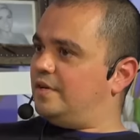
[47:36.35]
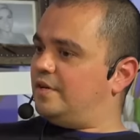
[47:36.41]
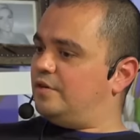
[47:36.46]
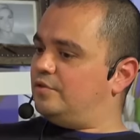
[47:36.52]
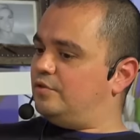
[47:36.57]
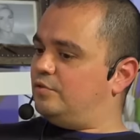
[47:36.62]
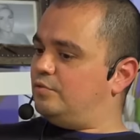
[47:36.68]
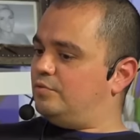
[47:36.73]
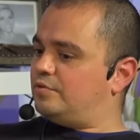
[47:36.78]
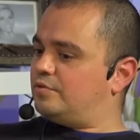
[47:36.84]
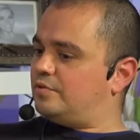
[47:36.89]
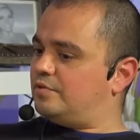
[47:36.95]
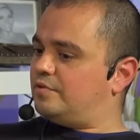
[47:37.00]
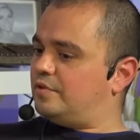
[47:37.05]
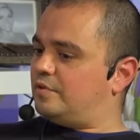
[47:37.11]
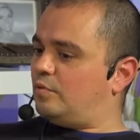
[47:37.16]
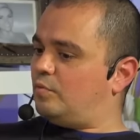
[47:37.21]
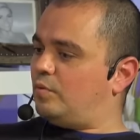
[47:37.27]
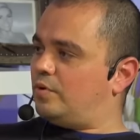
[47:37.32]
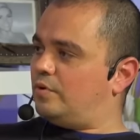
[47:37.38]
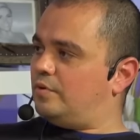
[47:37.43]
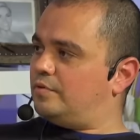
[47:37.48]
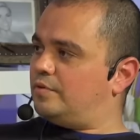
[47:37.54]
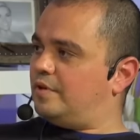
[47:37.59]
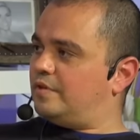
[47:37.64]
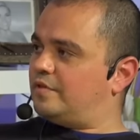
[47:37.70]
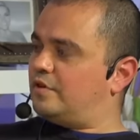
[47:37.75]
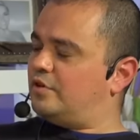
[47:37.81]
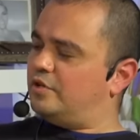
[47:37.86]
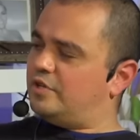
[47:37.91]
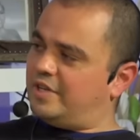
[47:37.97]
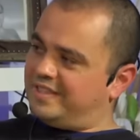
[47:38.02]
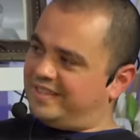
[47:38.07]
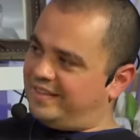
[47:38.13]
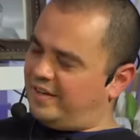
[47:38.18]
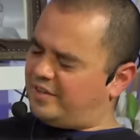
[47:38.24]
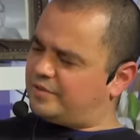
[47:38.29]
conducers in the world. It's a good
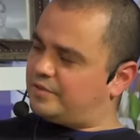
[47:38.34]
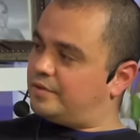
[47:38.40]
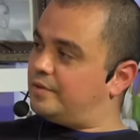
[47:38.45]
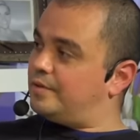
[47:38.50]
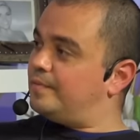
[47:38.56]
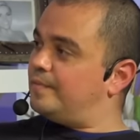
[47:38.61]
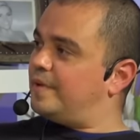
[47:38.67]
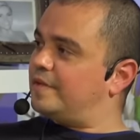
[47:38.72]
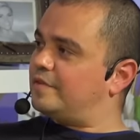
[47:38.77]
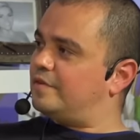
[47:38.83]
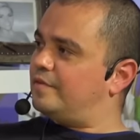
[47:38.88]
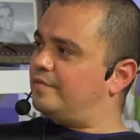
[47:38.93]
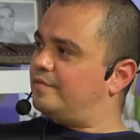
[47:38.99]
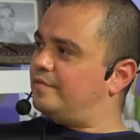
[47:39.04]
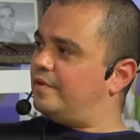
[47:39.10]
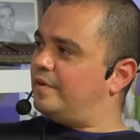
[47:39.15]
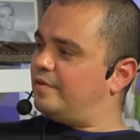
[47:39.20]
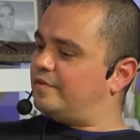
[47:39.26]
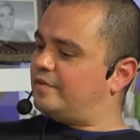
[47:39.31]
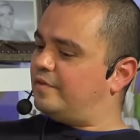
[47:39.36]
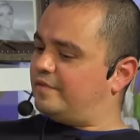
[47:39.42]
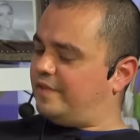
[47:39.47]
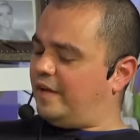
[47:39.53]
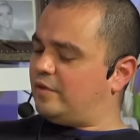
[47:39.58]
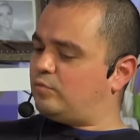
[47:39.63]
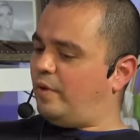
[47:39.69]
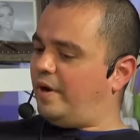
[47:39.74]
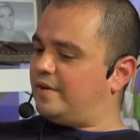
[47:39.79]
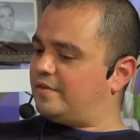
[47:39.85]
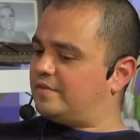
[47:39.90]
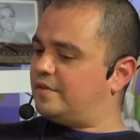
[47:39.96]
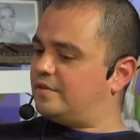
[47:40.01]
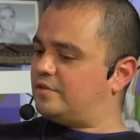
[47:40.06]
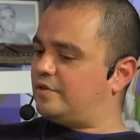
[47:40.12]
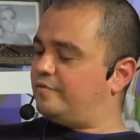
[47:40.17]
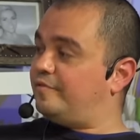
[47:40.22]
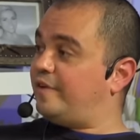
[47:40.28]
conductor. It's a, it's a that's why it's
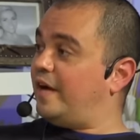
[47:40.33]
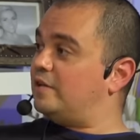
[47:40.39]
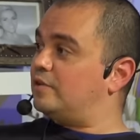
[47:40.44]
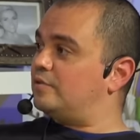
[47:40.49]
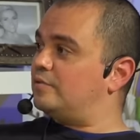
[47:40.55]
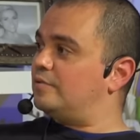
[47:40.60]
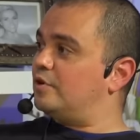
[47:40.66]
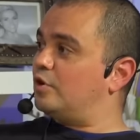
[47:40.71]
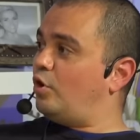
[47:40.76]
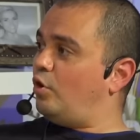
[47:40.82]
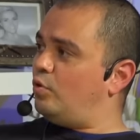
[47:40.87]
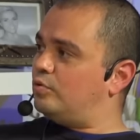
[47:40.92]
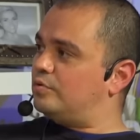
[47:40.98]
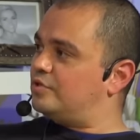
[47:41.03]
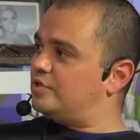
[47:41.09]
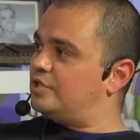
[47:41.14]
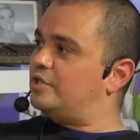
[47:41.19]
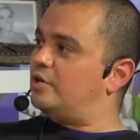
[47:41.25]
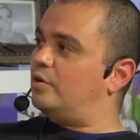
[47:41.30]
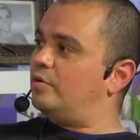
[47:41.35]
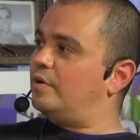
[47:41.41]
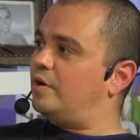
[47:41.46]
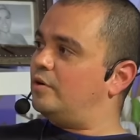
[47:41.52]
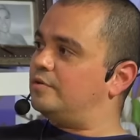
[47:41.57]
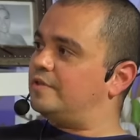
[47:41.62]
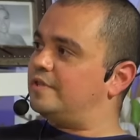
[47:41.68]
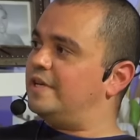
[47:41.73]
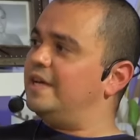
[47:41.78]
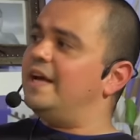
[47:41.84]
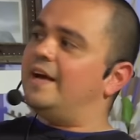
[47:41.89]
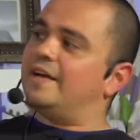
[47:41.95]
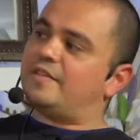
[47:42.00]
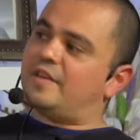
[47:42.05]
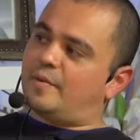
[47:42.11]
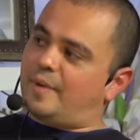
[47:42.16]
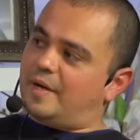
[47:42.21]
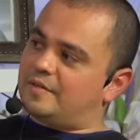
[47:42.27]
such gold? a oh. value. Gold, G O L D. And
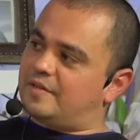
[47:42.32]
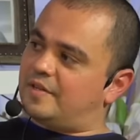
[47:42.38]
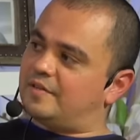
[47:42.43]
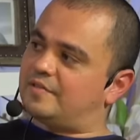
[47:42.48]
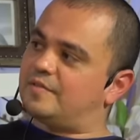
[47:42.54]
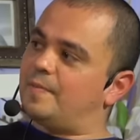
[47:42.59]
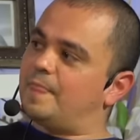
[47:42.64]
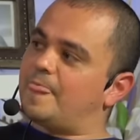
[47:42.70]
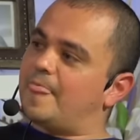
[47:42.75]
think yeah, about yeah. this,